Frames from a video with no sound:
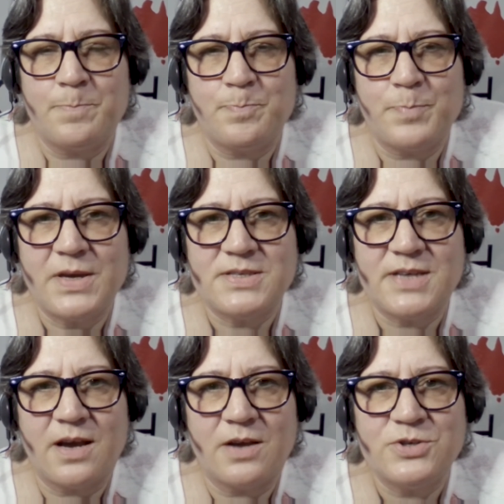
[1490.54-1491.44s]
Because
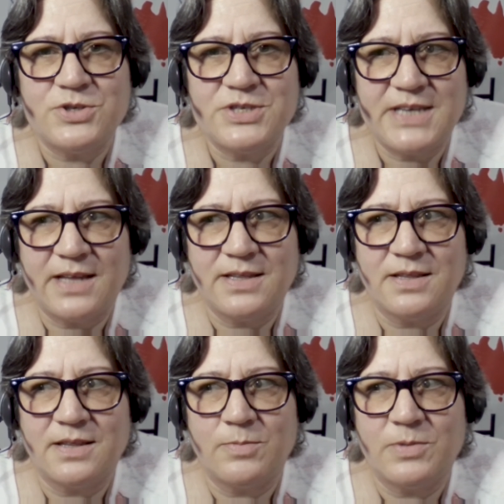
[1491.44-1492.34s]
I understand
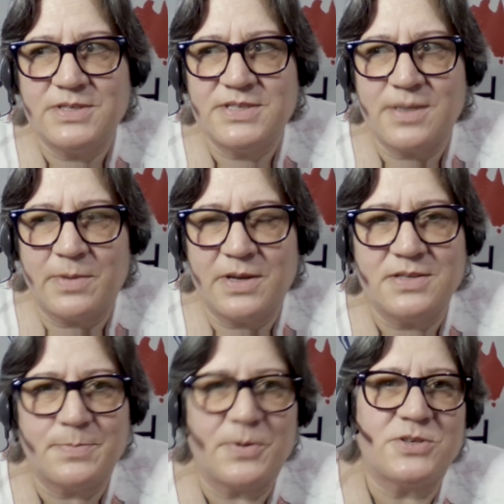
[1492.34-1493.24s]
that when somebody
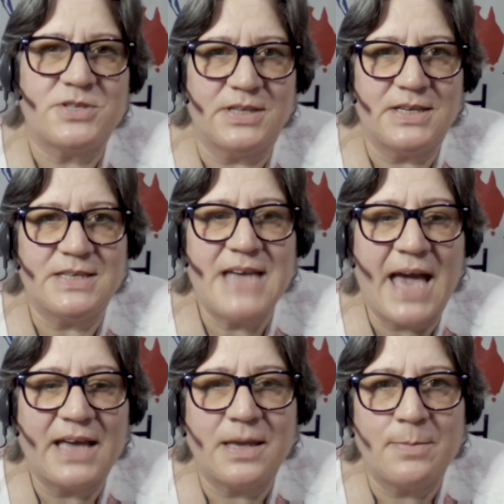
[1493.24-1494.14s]
is personally
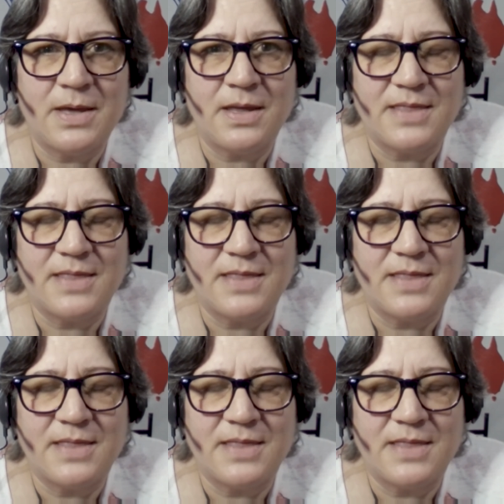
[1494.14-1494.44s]
attacking me,